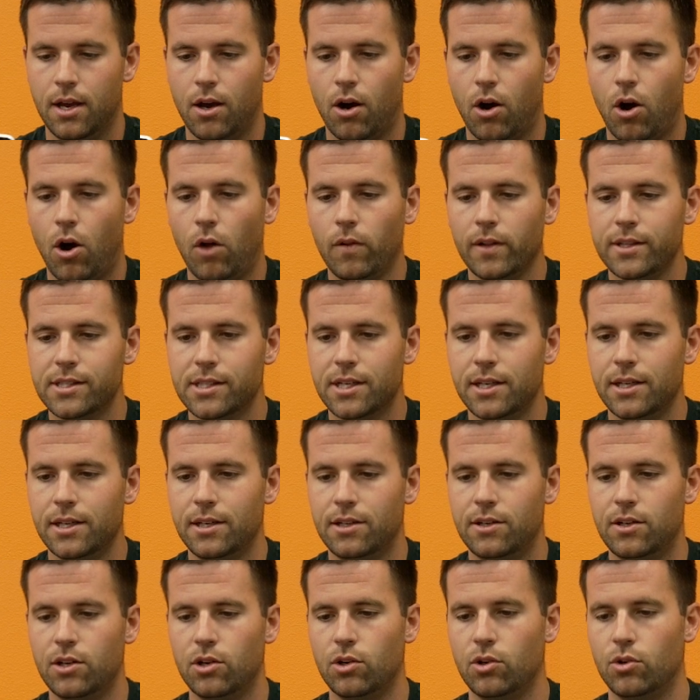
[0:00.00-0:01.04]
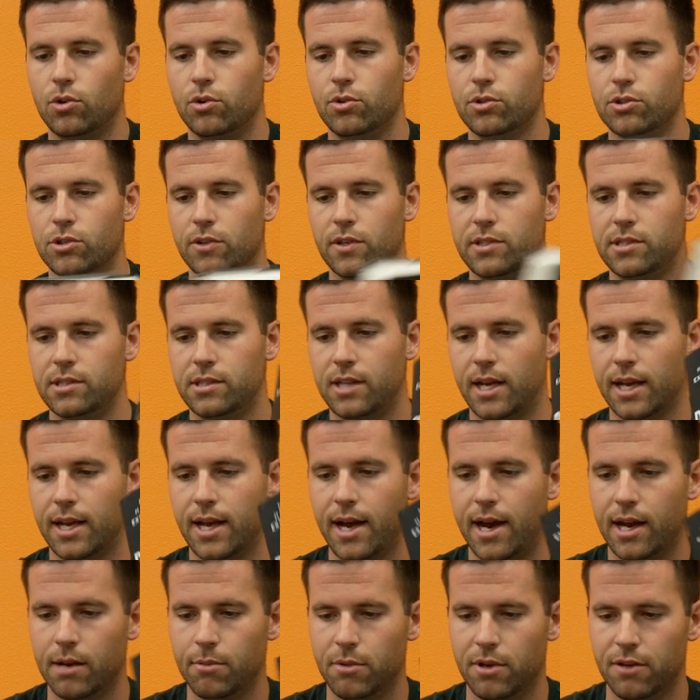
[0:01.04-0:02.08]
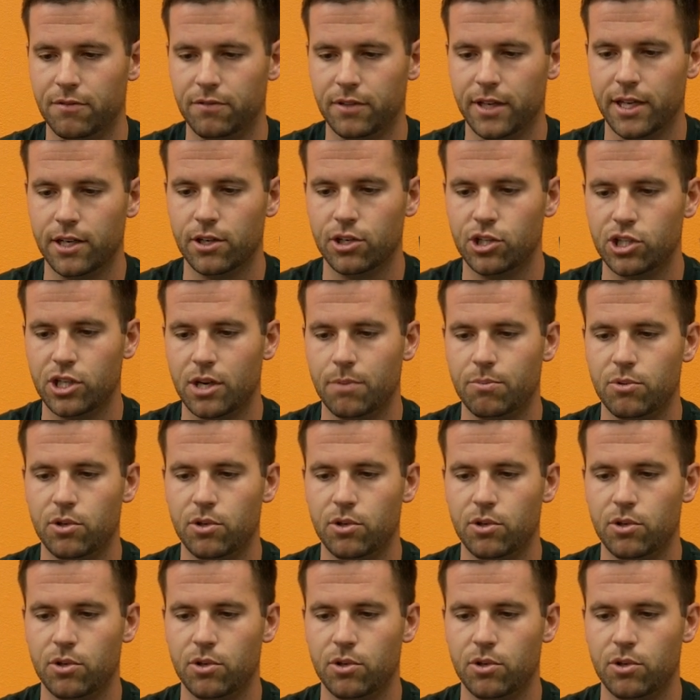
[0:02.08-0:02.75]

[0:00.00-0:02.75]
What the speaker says: All it's going to do, so this is Dichotomy of Leadership.